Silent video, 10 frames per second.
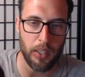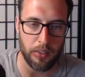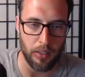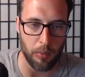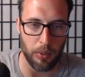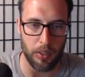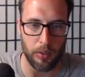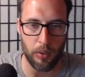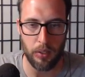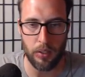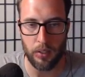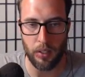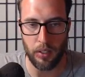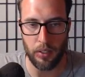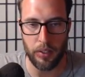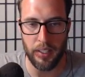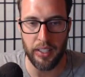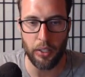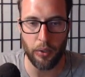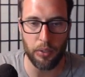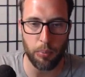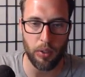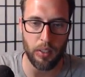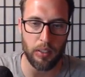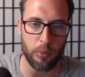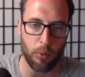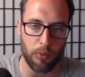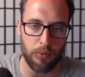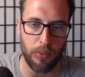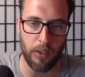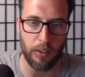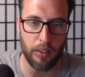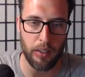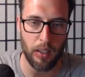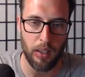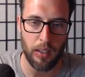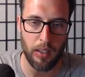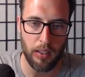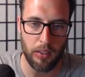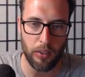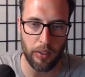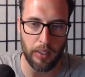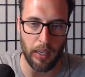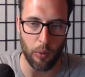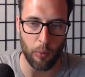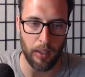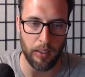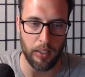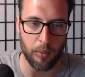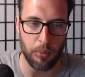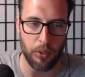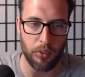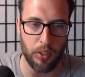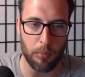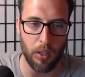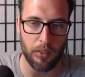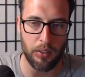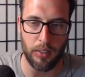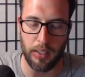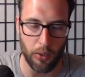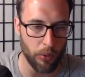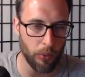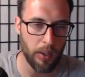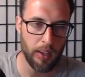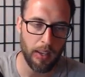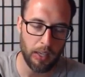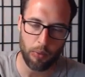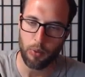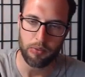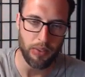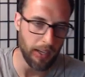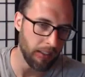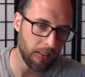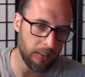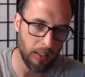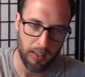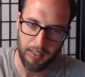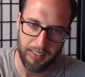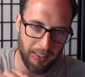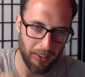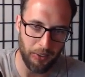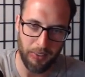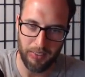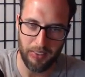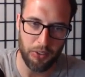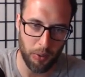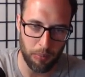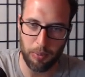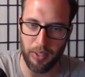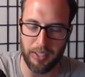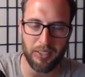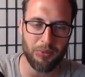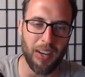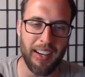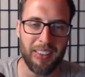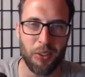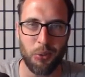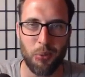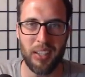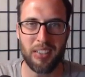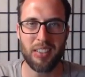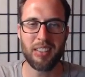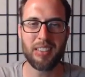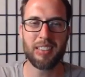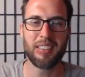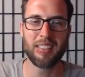It's going to be the increased bookings will very easily outweigh any abuse of the policies. I know everyone finds, there's certain people that just find those ways to